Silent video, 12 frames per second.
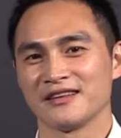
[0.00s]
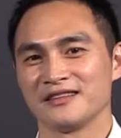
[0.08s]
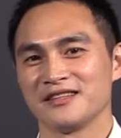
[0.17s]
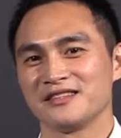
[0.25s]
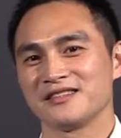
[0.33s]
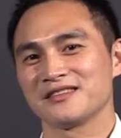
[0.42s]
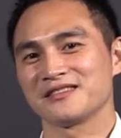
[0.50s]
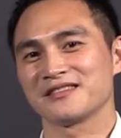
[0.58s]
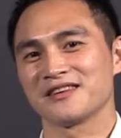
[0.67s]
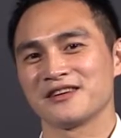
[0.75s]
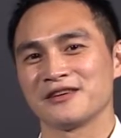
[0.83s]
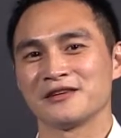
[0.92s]
this is
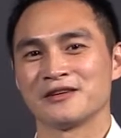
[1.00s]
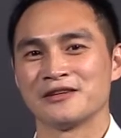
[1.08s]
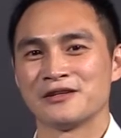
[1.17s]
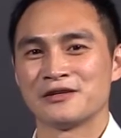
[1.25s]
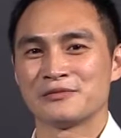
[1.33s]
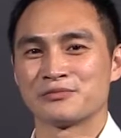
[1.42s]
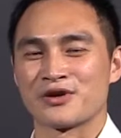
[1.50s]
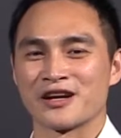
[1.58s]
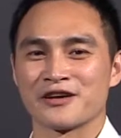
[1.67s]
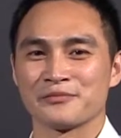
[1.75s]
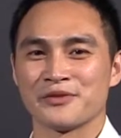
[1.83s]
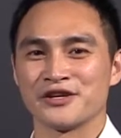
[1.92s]
uh,
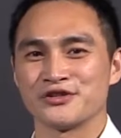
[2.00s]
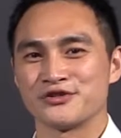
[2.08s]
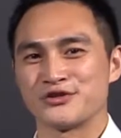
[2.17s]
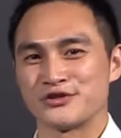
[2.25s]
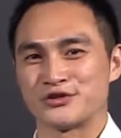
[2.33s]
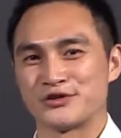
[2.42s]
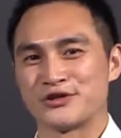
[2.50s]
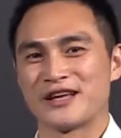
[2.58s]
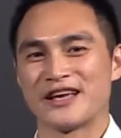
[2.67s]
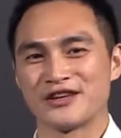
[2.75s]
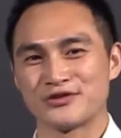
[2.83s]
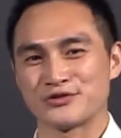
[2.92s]
product manager
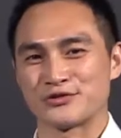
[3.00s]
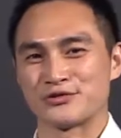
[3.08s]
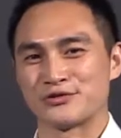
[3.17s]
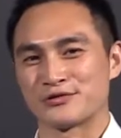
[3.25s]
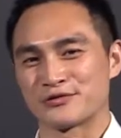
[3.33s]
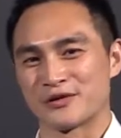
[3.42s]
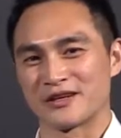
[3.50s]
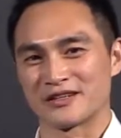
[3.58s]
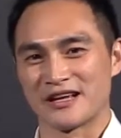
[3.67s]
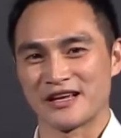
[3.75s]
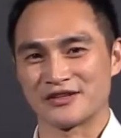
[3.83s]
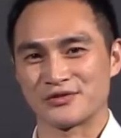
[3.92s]
Andrew from
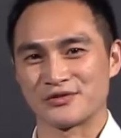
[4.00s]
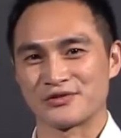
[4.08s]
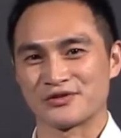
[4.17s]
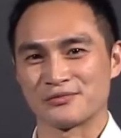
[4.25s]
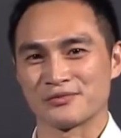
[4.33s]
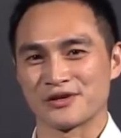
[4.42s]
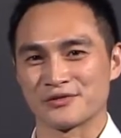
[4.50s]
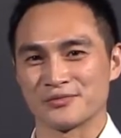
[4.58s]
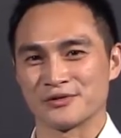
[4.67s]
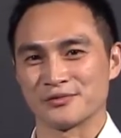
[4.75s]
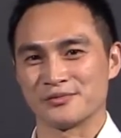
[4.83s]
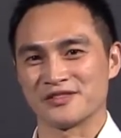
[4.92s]
ASUS
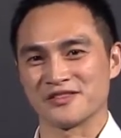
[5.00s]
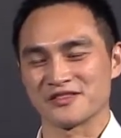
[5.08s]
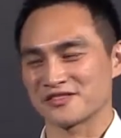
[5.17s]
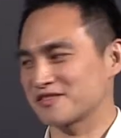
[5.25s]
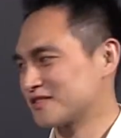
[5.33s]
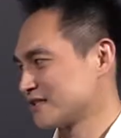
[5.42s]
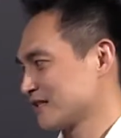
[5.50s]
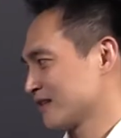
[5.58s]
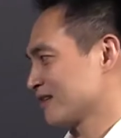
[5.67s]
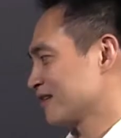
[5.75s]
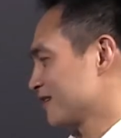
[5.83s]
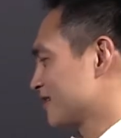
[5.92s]
Multiple Business.
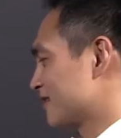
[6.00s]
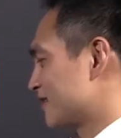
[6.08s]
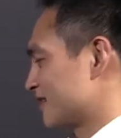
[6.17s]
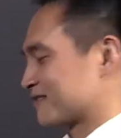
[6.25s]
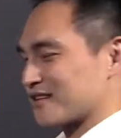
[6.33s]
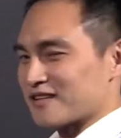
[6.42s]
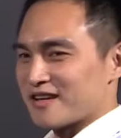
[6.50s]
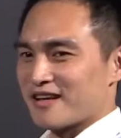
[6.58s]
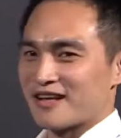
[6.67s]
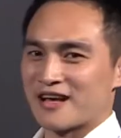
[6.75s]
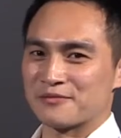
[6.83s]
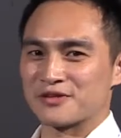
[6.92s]
Uh,
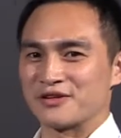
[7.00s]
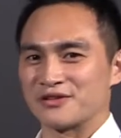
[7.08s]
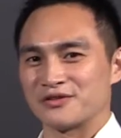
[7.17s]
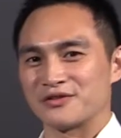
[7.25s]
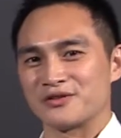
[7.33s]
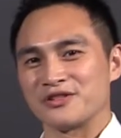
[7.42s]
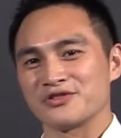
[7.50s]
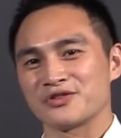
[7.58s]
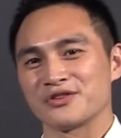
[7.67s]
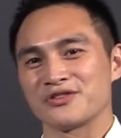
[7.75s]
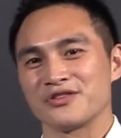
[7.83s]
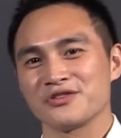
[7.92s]
today I'm going to
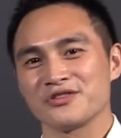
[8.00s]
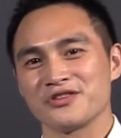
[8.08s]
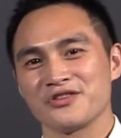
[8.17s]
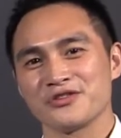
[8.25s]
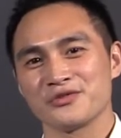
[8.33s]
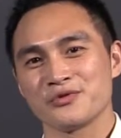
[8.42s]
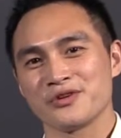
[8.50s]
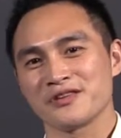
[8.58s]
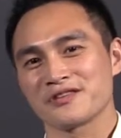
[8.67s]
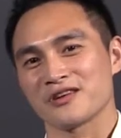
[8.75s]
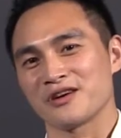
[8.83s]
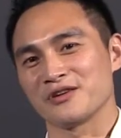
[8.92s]
introduce you
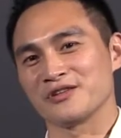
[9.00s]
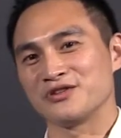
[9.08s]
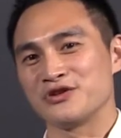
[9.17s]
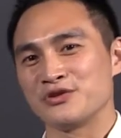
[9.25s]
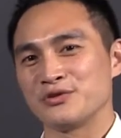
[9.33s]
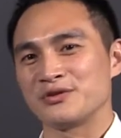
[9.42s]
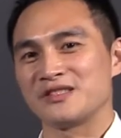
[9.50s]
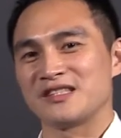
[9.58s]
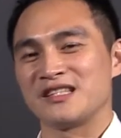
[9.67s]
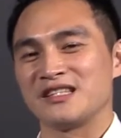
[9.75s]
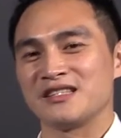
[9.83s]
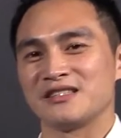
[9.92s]
with our new
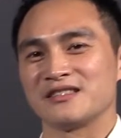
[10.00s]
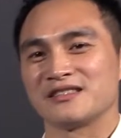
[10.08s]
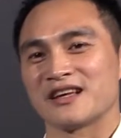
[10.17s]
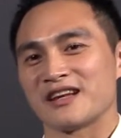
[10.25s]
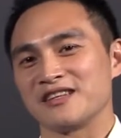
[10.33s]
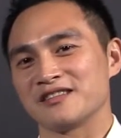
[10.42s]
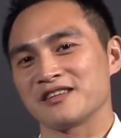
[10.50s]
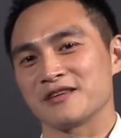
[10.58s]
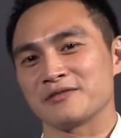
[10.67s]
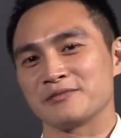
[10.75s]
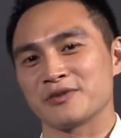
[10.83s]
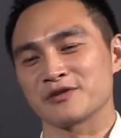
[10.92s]

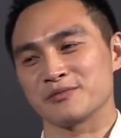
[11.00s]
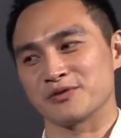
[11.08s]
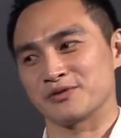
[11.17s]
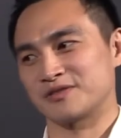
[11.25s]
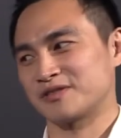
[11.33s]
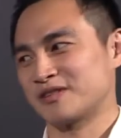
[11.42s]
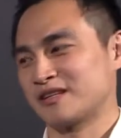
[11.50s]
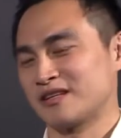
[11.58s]
Z97 models.